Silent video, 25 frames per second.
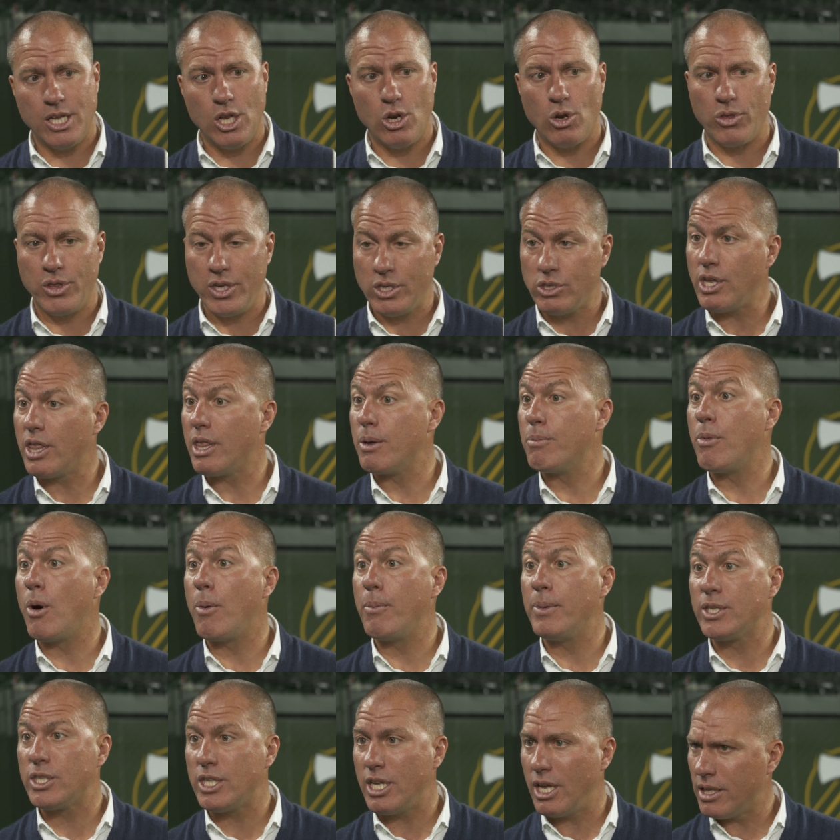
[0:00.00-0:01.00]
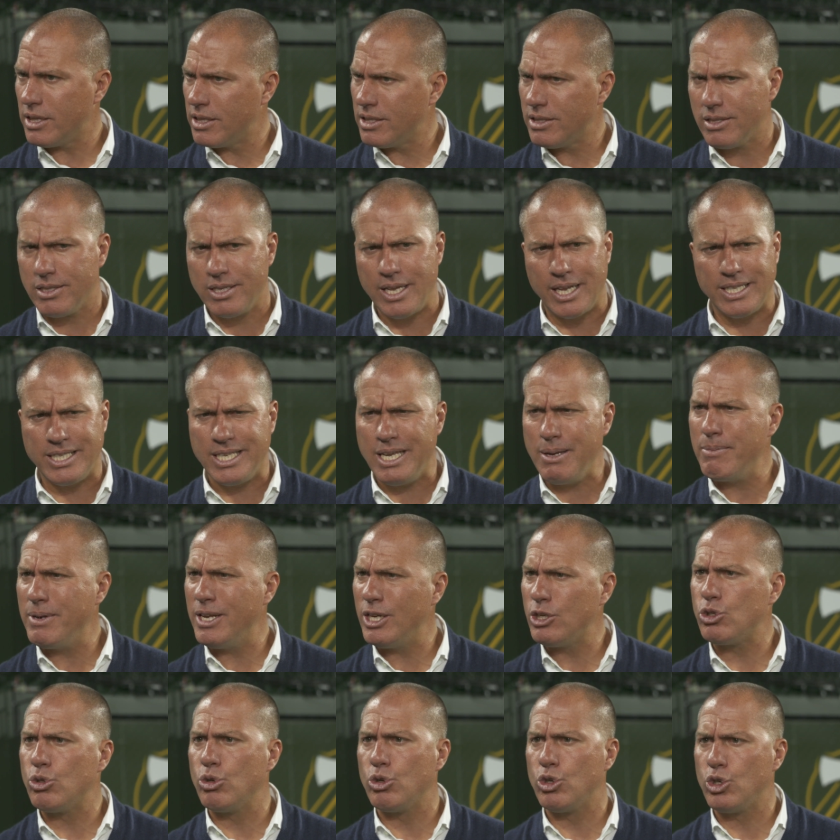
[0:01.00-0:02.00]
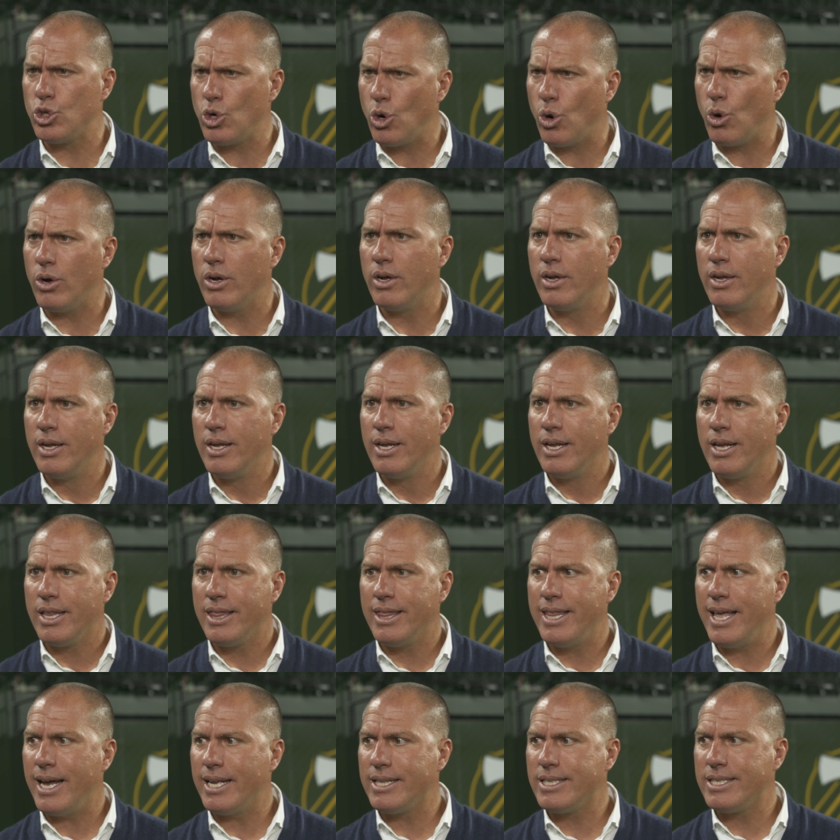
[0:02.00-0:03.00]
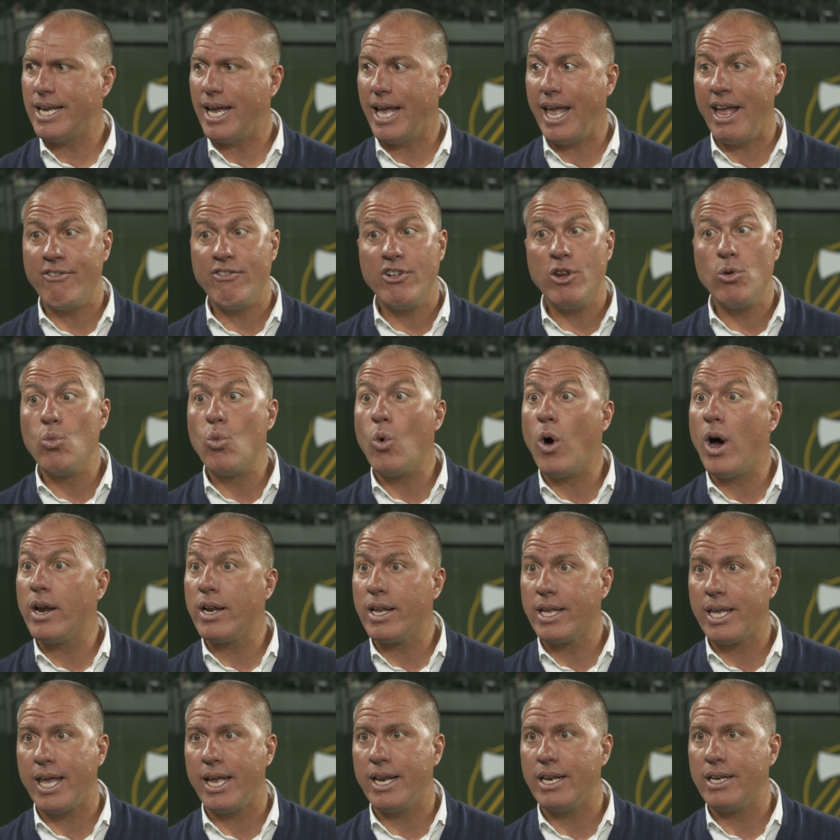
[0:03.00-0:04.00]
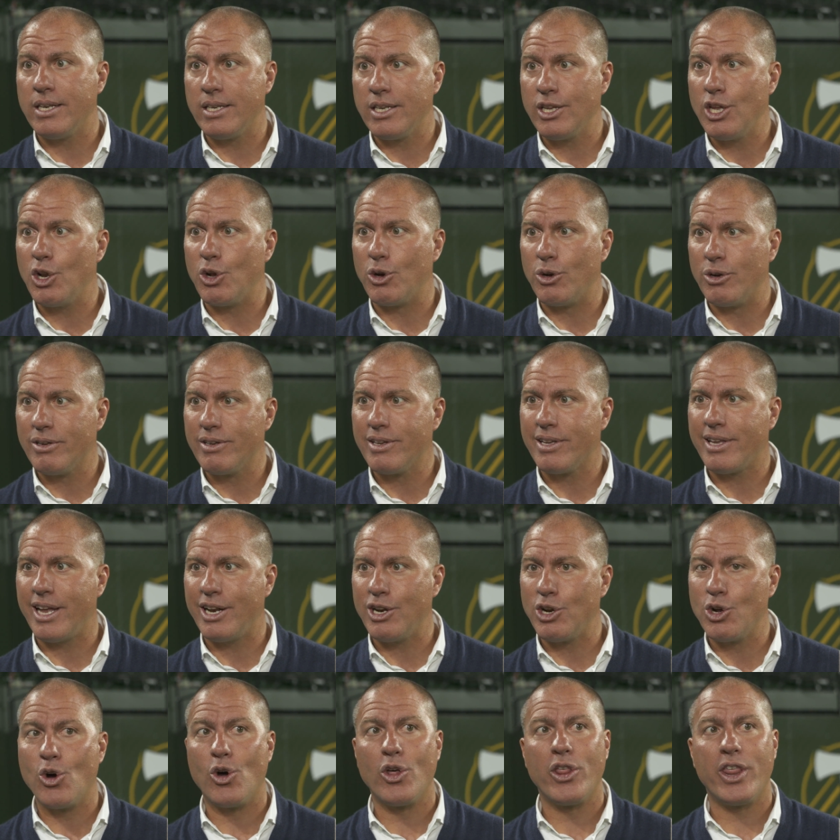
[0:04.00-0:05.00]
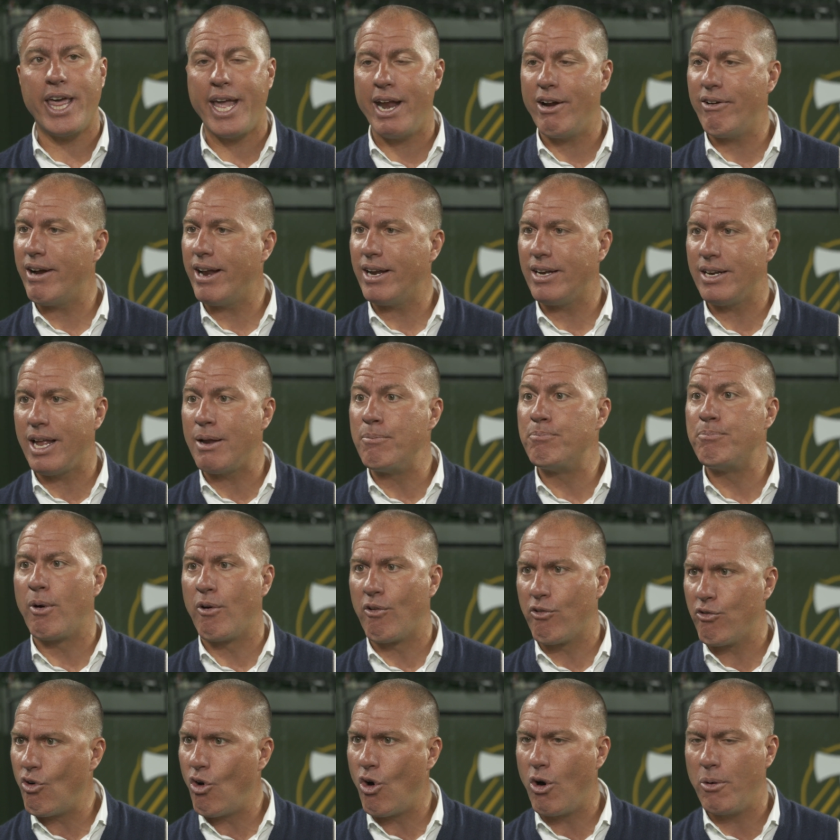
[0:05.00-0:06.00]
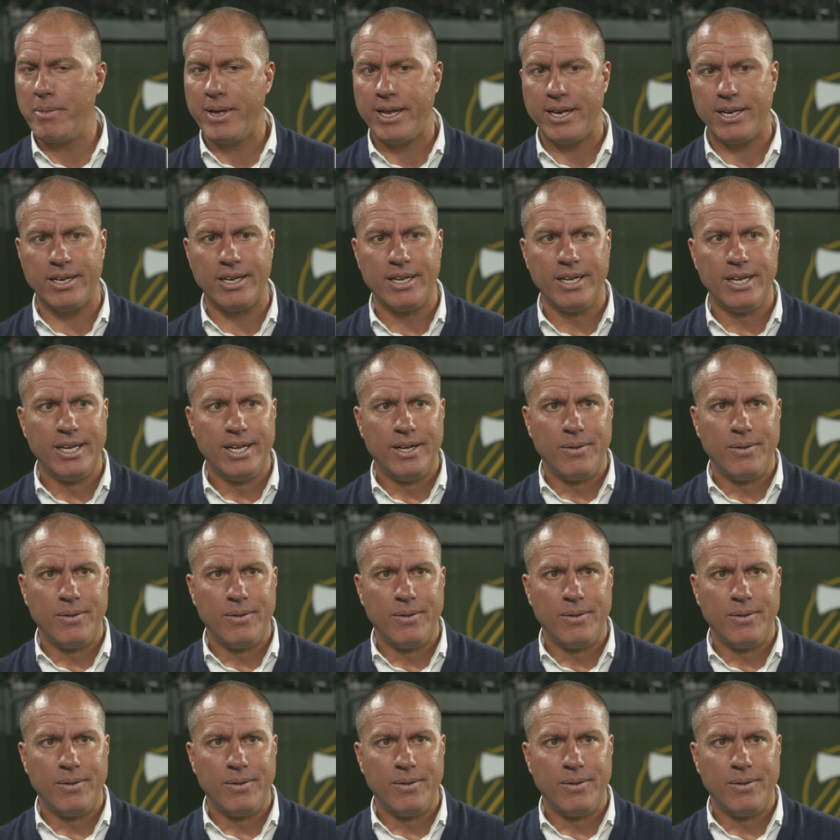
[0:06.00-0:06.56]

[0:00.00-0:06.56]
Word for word: You know, these are the moments that the team needs to show that uh, everyone can, you know, can go there and, and perform. And